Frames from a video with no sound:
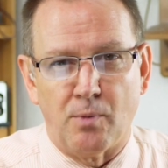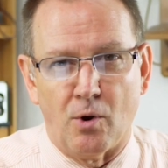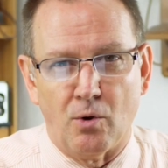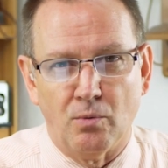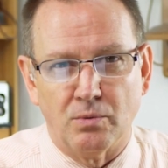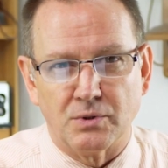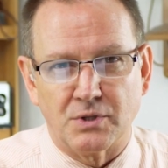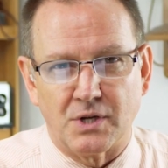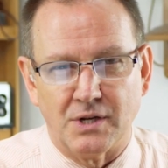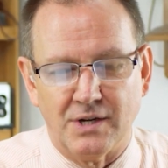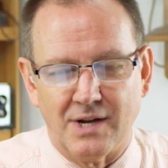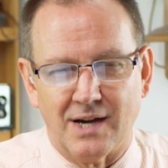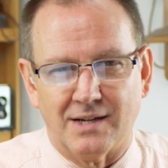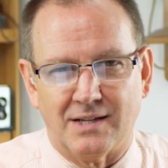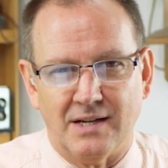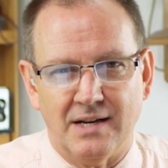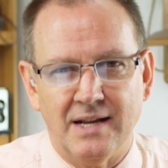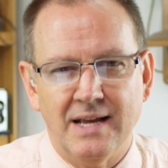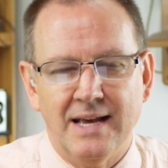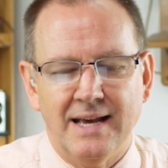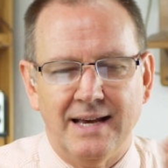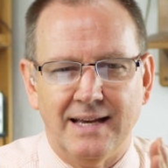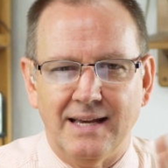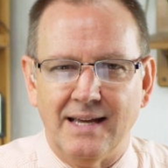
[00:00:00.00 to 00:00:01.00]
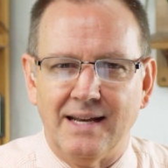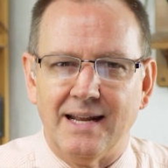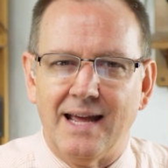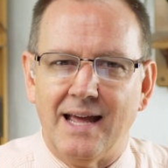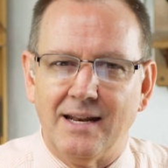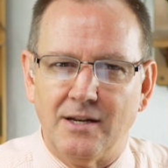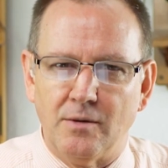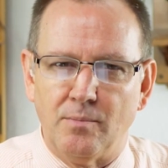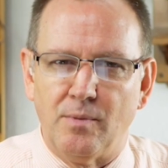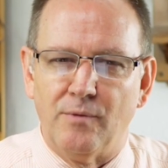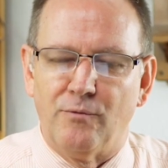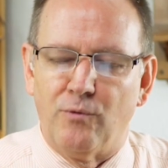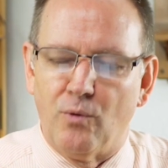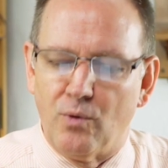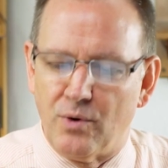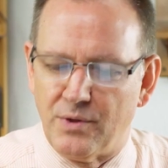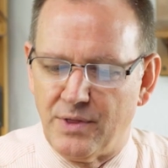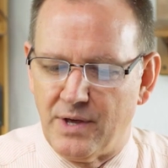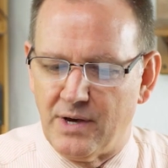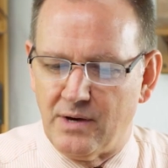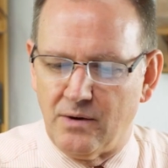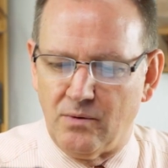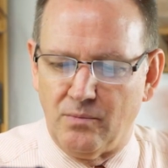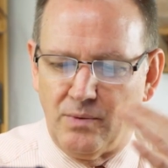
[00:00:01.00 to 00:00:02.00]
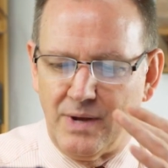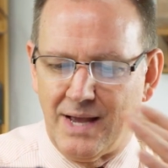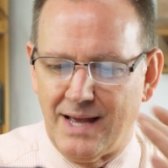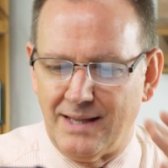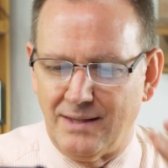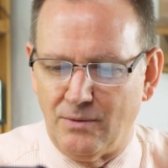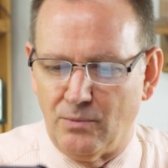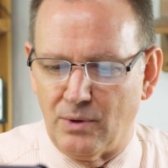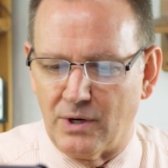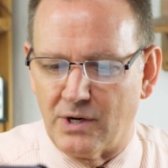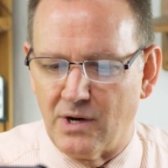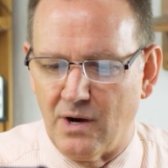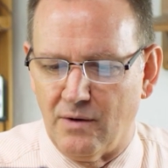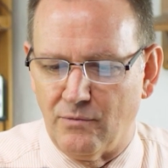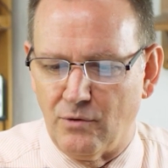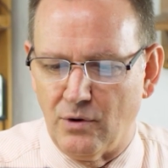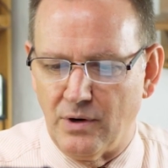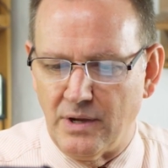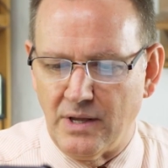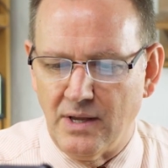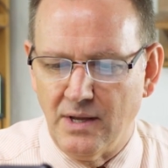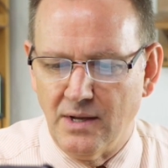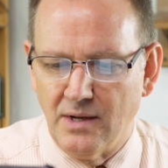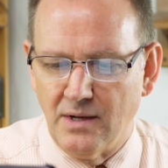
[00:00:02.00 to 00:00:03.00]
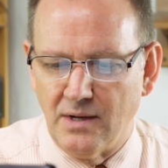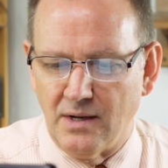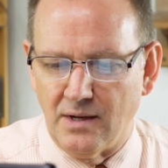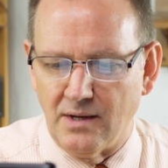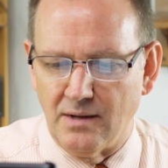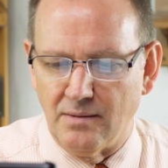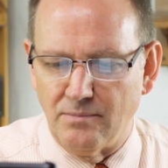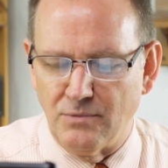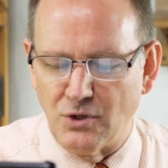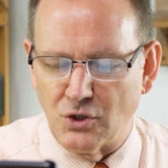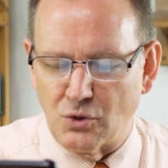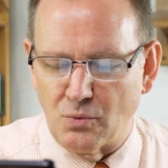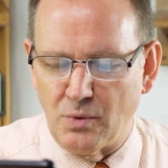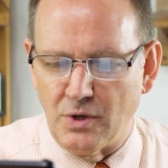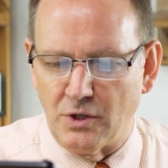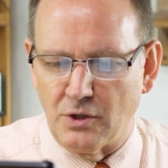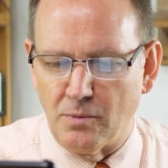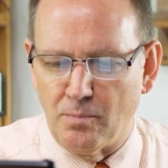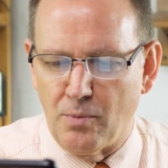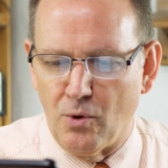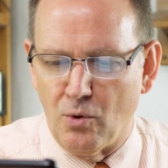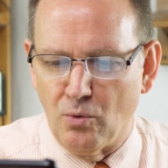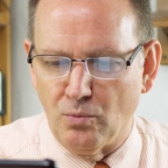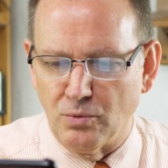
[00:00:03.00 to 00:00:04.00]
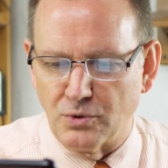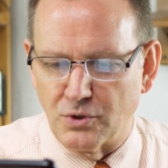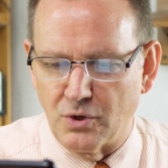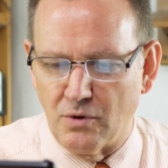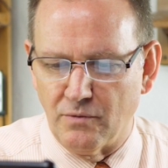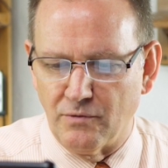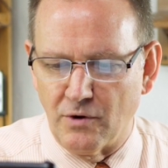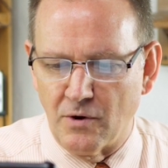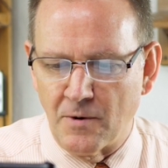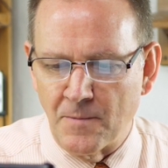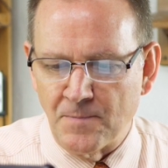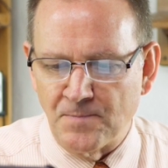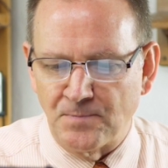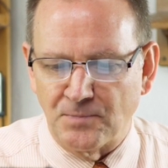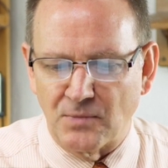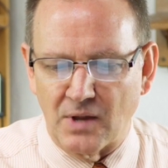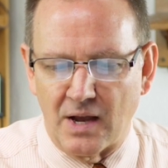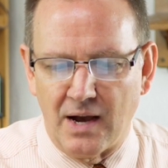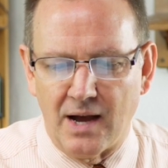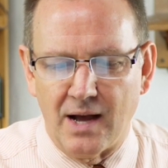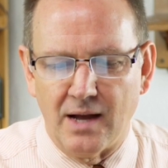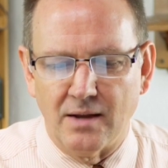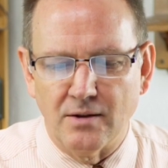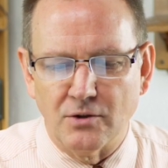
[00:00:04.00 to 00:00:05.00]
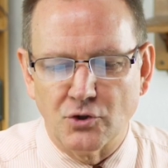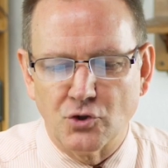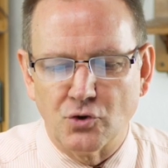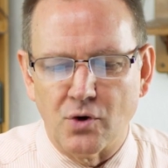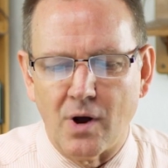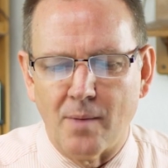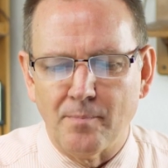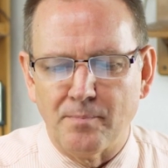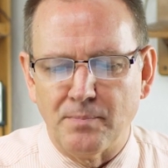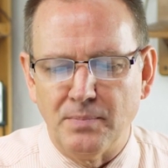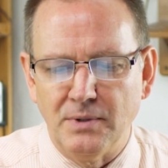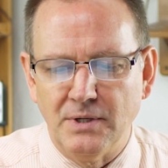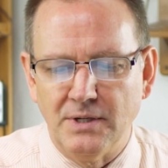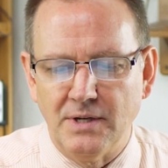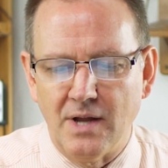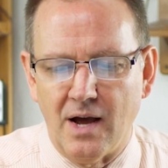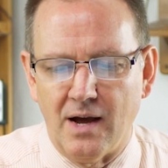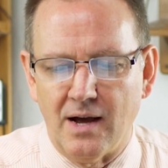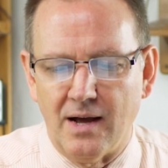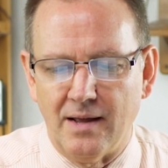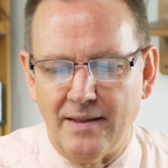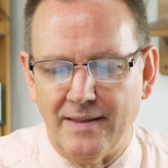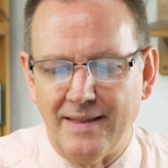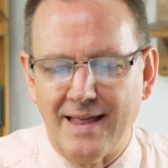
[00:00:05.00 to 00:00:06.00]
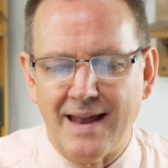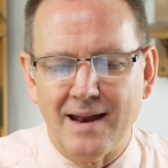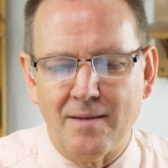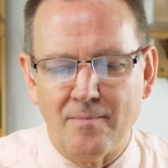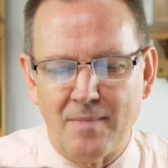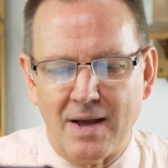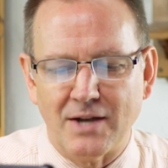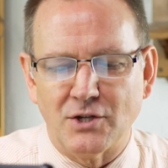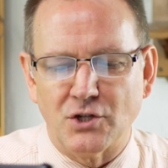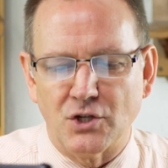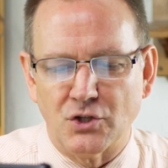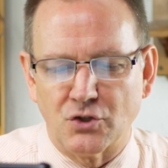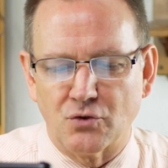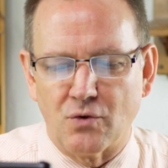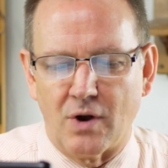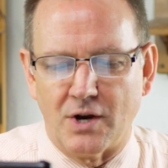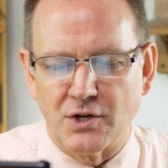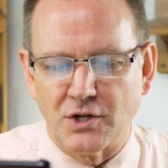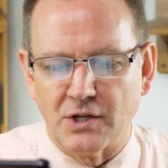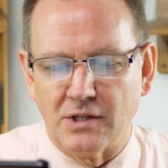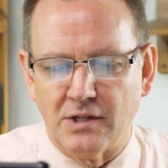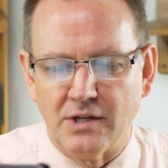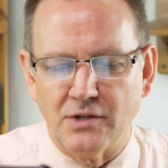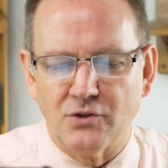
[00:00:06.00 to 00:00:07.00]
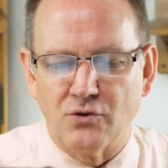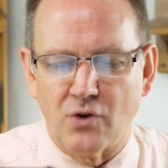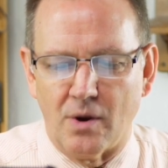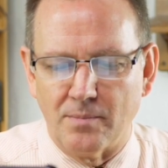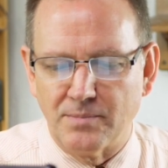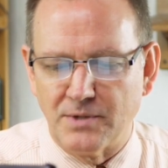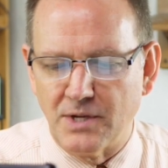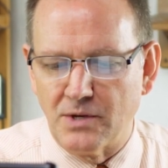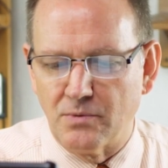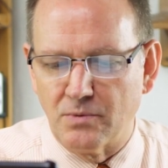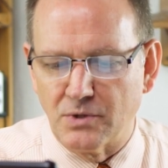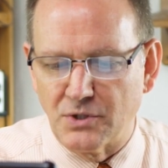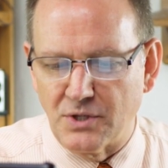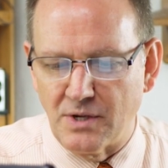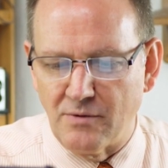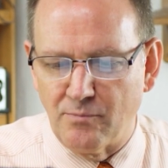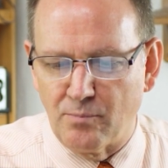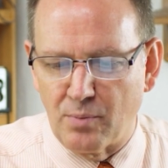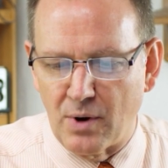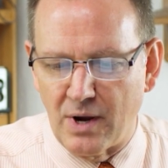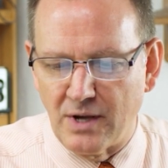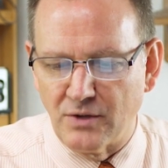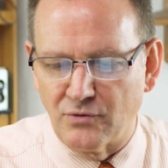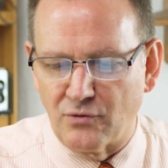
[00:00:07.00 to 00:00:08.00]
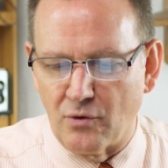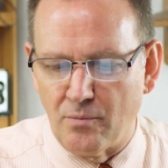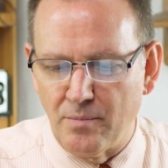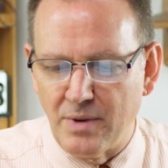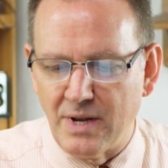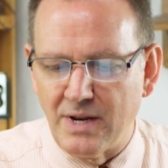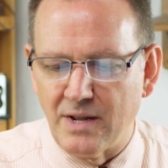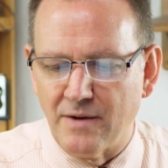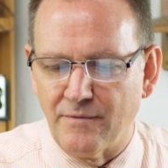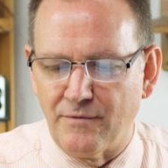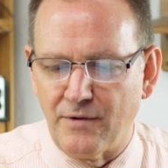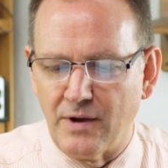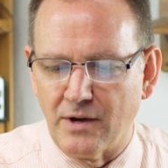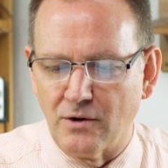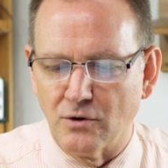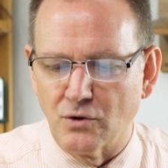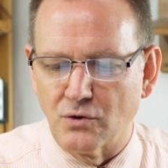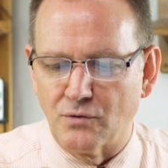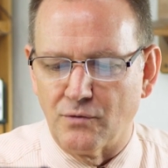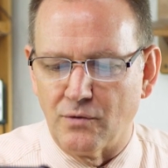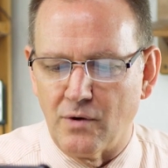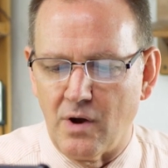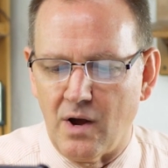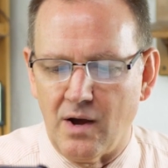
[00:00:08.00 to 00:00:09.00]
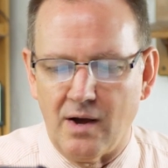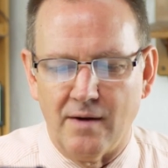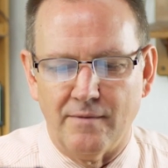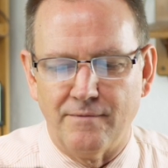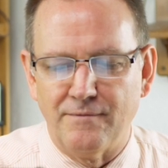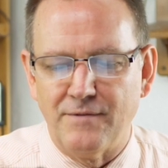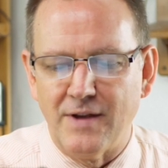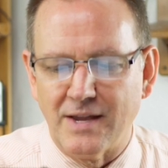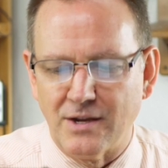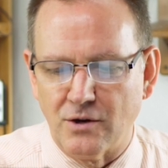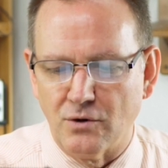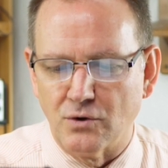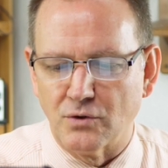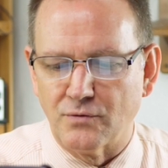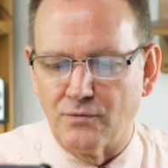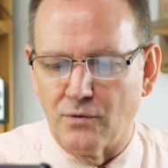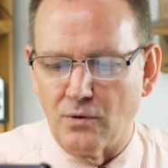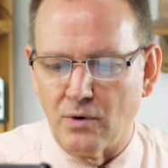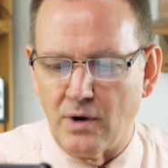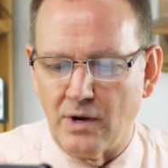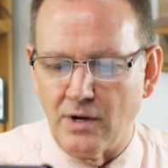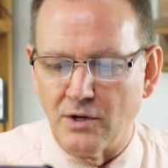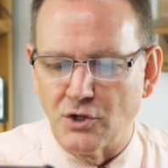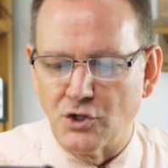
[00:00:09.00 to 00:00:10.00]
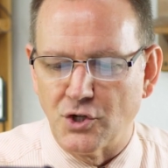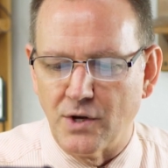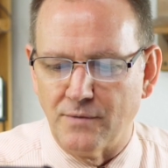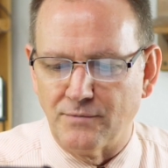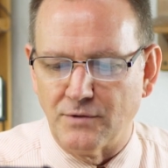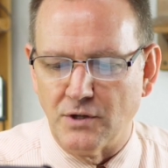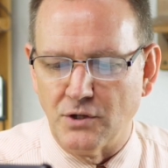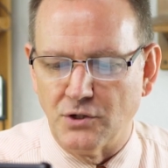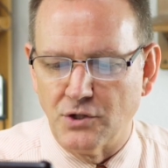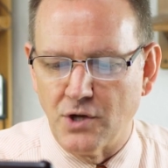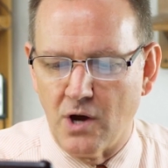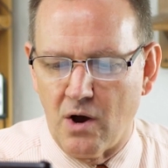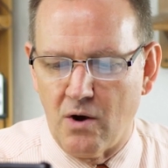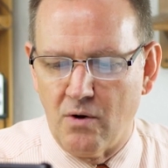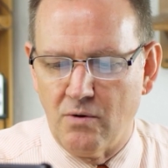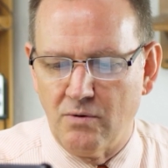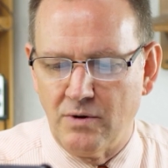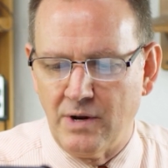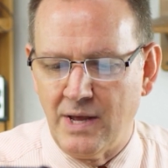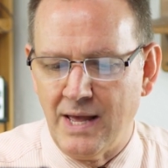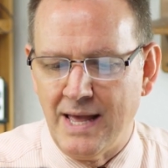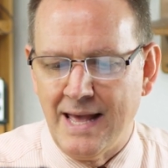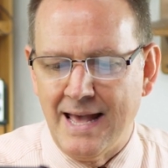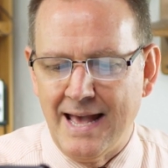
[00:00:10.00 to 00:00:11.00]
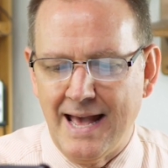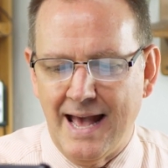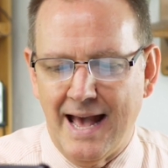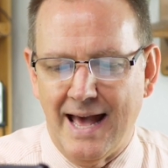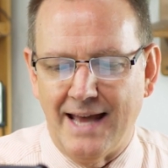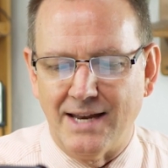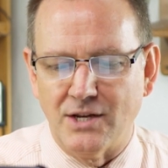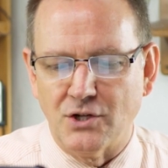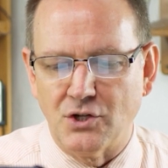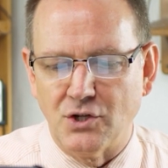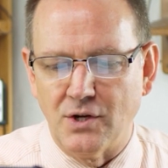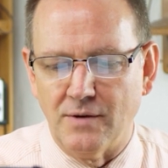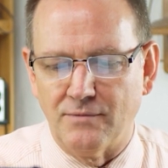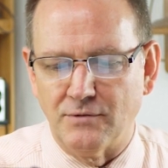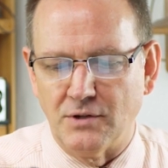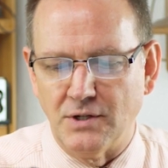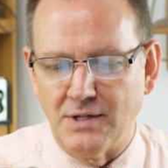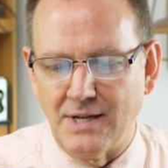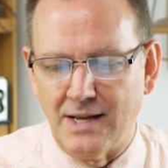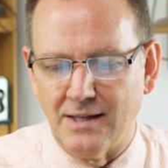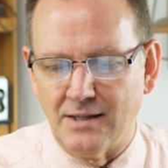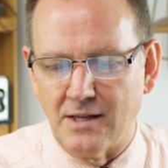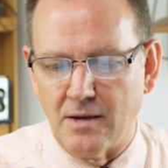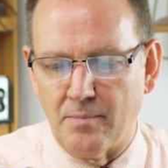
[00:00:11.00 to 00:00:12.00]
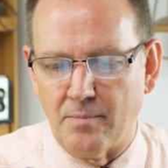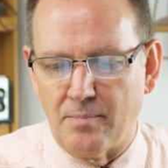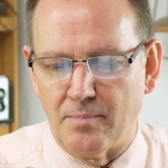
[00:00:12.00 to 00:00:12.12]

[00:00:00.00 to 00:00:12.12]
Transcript: poll was conducted. It ended before the we had the recovery uh, this week. The poll was over. Uh, Trump, uh, then it mentions grudgingly, Trump did receive praise from media fingers, uh, figures for a shift in tone and a shift to daily